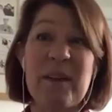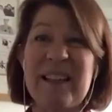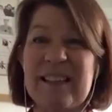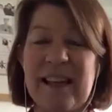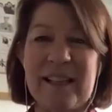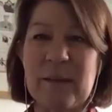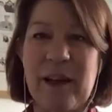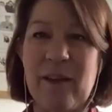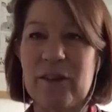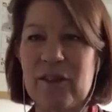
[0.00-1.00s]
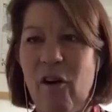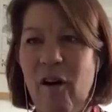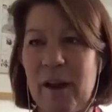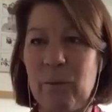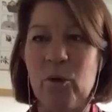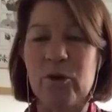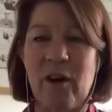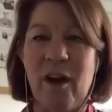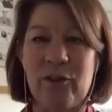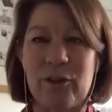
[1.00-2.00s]
said to me at the time, what
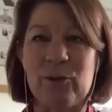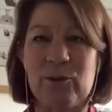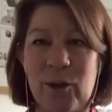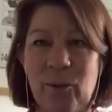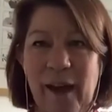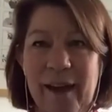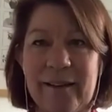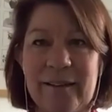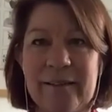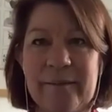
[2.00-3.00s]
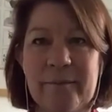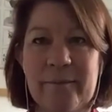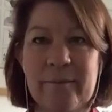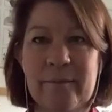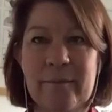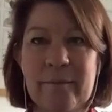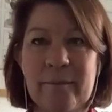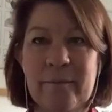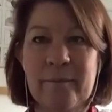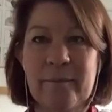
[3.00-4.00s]
on earth are you doing?
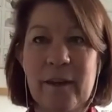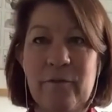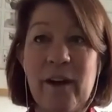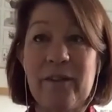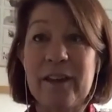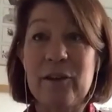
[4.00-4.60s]
In fact, they